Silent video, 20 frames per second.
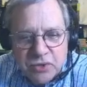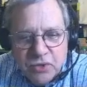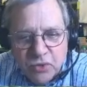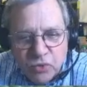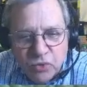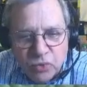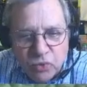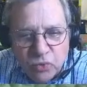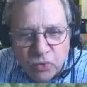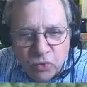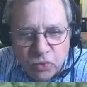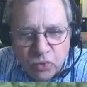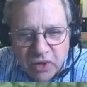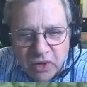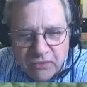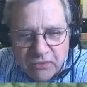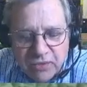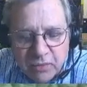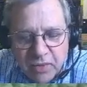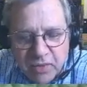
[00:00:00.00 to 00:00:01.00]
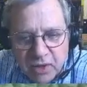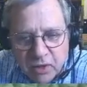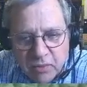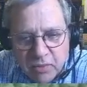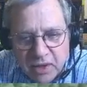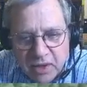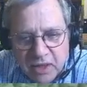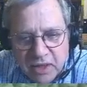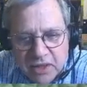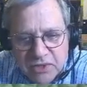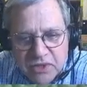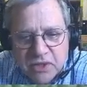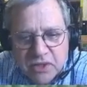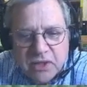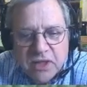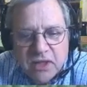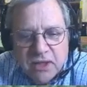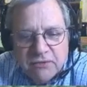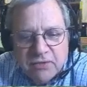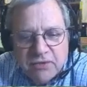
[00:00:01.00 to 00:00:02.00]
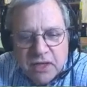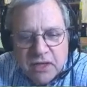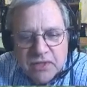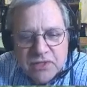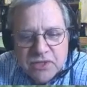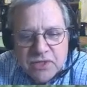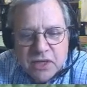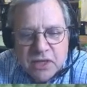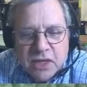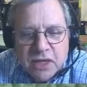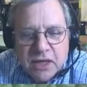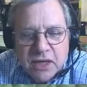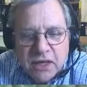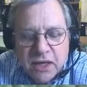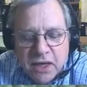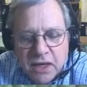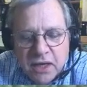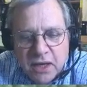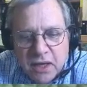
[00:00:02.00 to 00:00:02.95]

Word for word: to one of the power plants on the left-hand side,